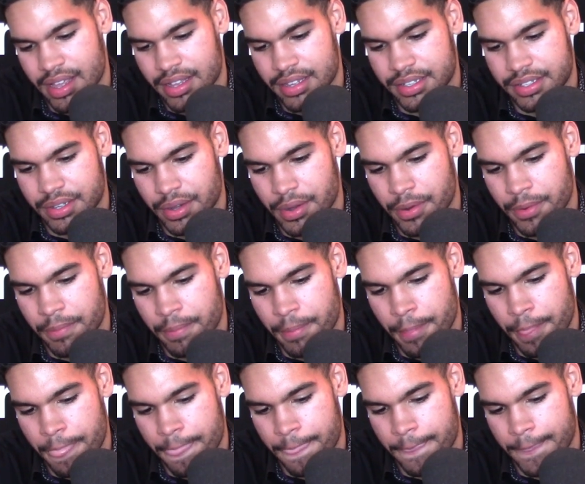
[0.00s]
So
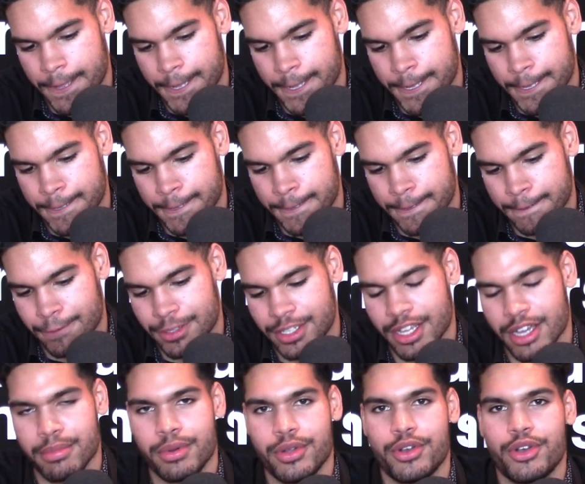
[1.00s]
uh, we'll
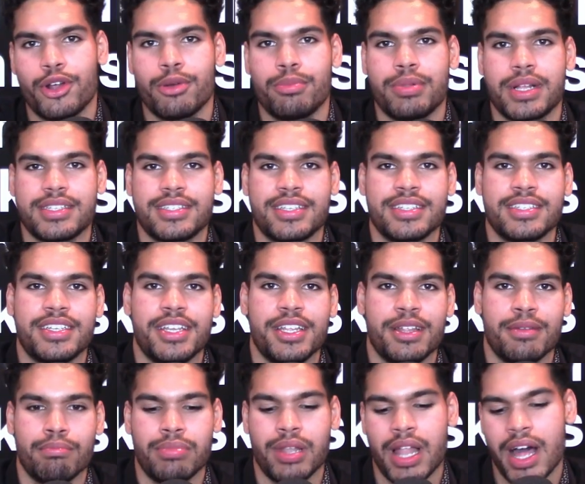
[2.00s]
talk about
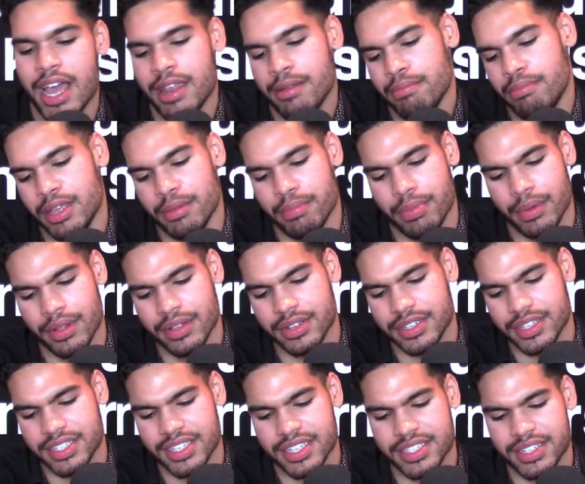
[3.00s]
neuroplasticity in blind people
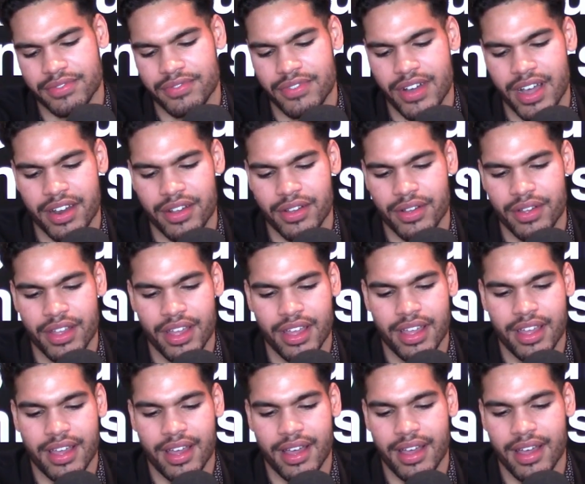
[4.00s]
just as a final
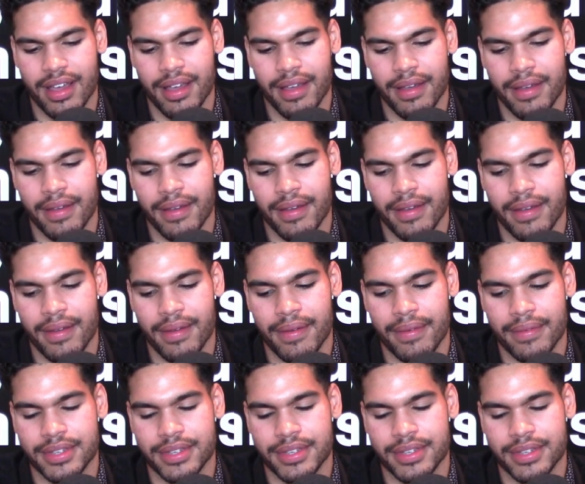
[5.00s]
uh,